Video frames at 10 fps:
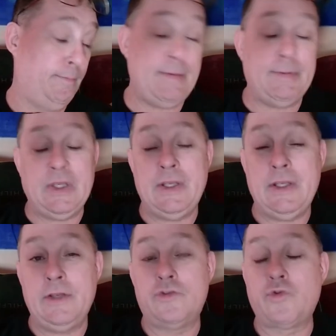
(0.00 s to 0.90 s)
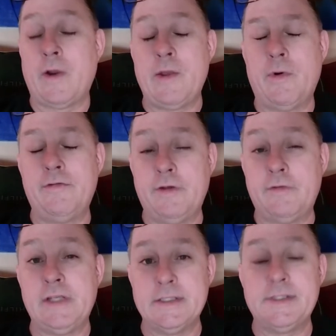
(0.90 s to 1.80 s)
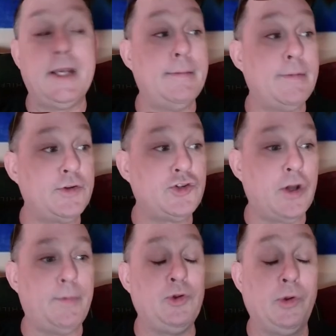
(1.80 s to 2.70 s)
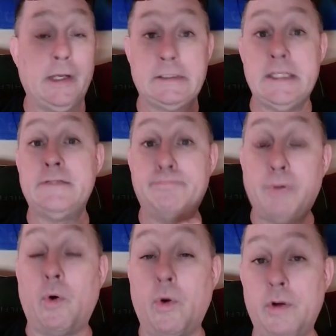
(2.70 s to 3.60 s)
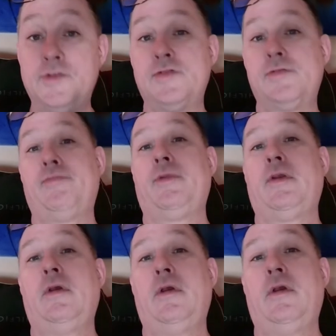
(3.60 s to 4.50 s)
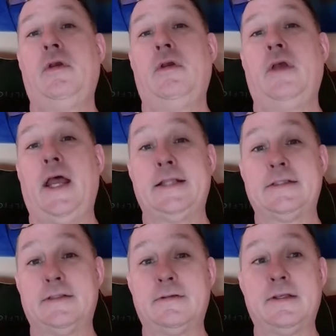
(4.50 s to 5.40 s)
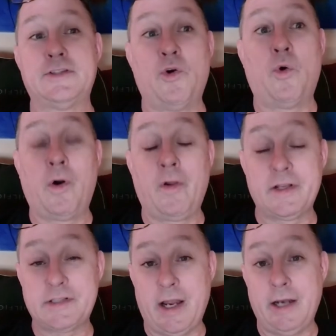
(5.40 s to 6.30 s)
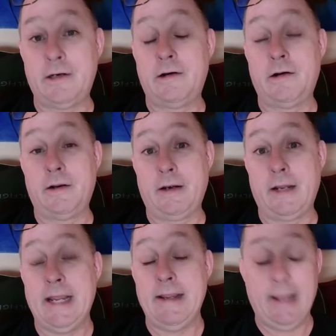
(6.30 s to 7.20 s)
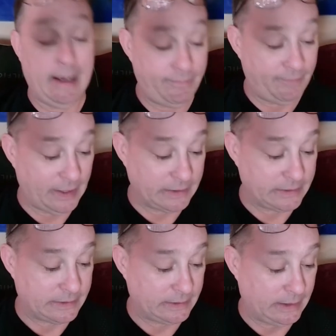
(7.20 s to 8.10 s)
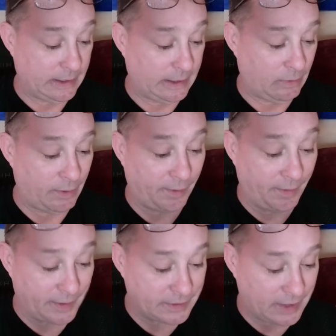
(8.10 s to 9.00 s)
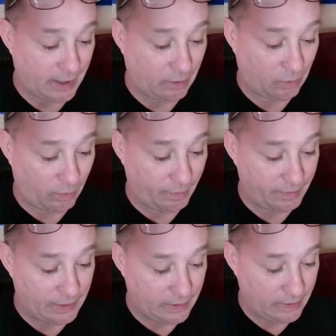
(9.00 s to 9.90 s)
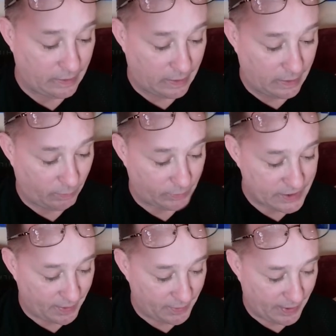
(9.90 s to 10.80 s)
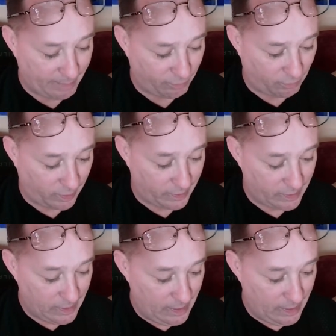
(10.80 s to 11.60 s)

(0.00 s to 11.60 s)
BBE 2150 is the name of the chip, and you can get these boards. And it's an oral exciter, or an Aphex oral exciter, or the, what's the other name for it?